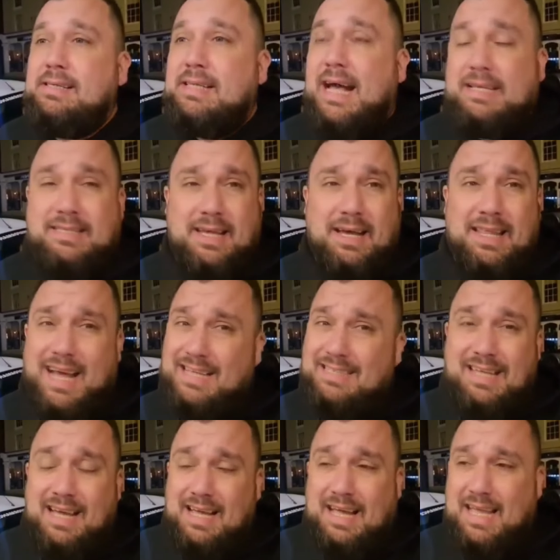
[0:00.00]

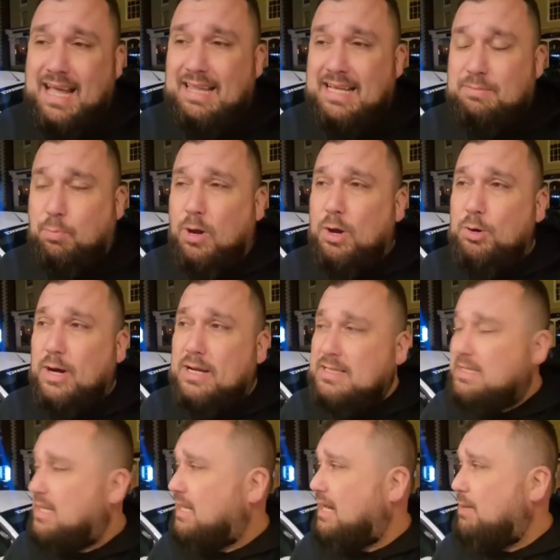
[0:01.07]
that's progress.
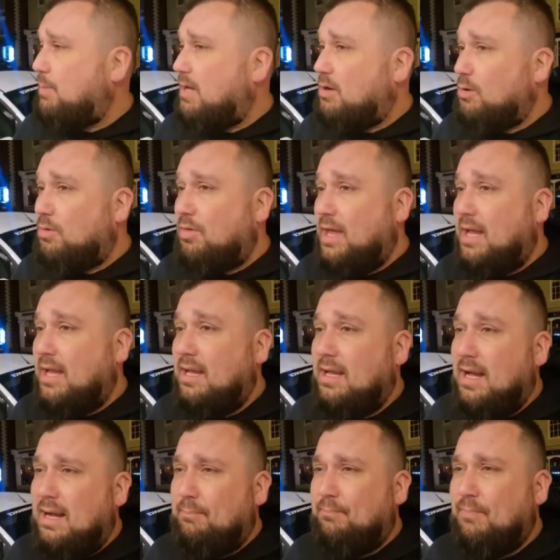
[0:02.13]
It can only be a good thing.
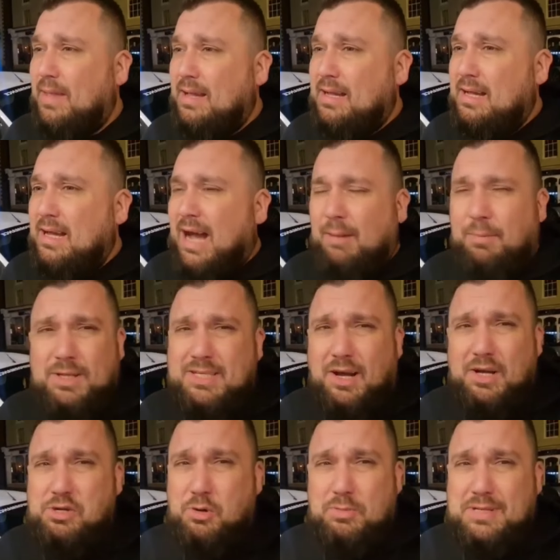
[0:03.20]
I'm not
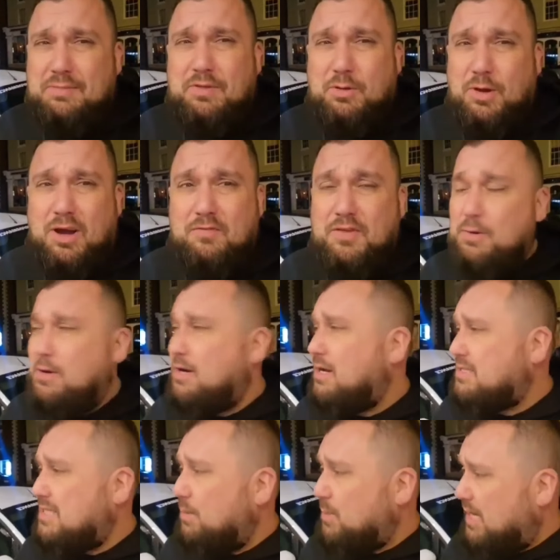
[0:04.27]
entirely sure it was even the craft union
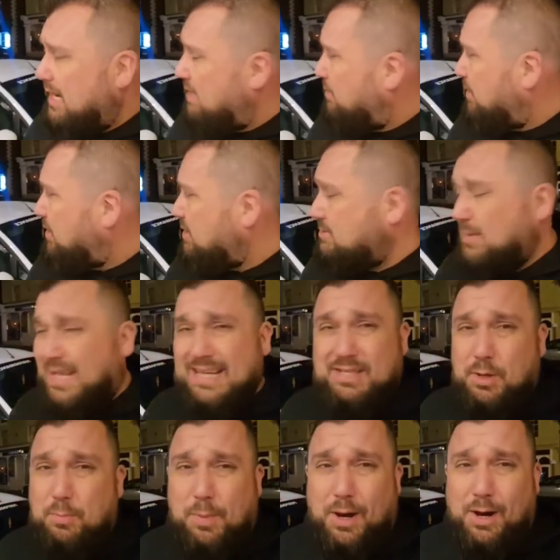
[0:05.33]
last time we came, to be honest, but they
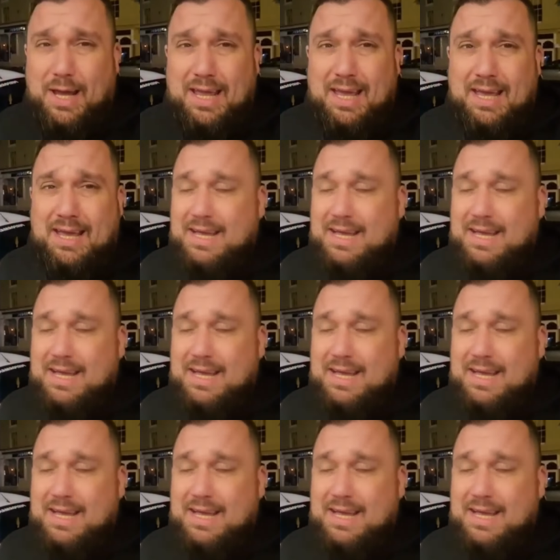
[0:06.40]
do buy